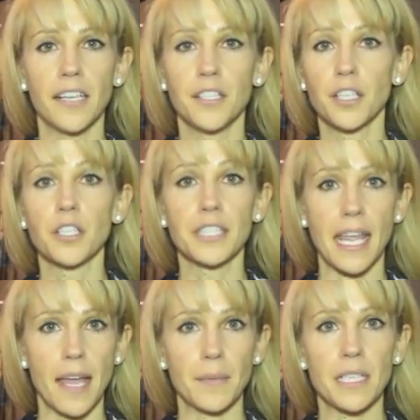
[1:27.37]
neural
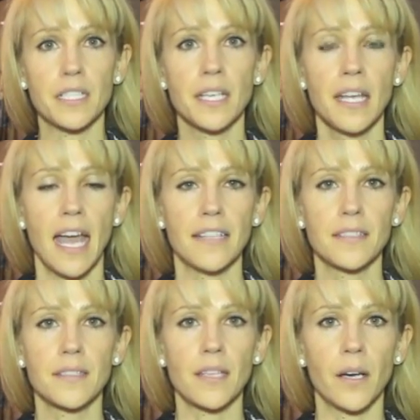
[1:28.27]
damage.
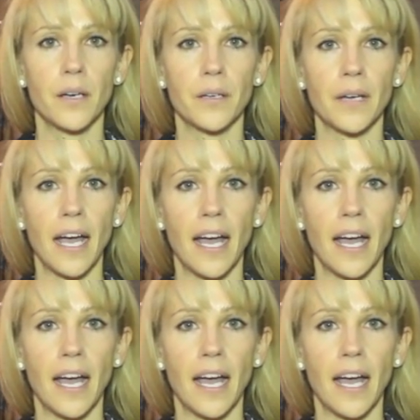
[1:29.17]
And so